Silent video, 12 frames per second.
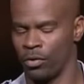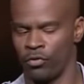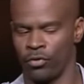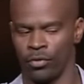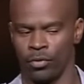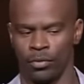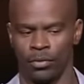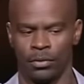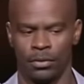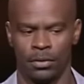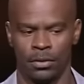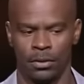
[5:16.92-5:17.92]
to a funeral
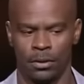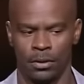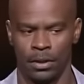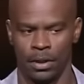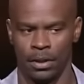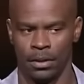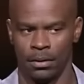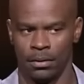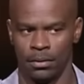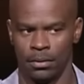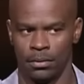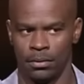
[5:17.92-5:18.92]
and
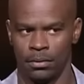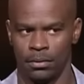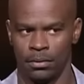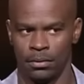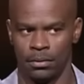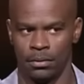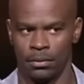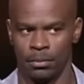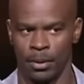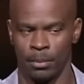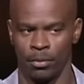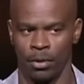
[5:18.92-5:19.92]

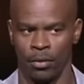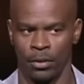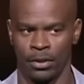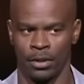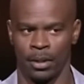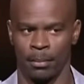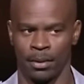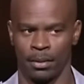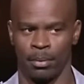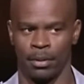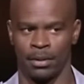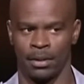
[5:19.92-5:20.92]
people always talking about the
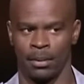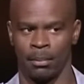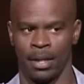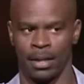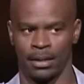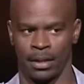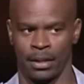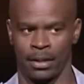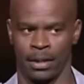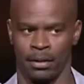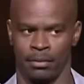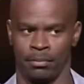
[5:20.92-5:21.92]
person in the box like
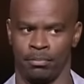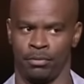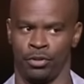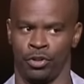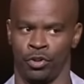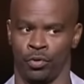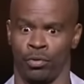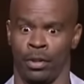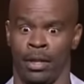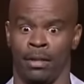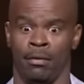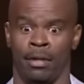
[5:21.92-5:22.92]
they sure he
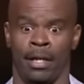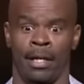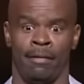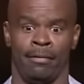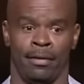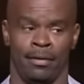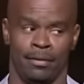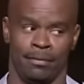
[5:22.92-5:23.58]
going to heaven?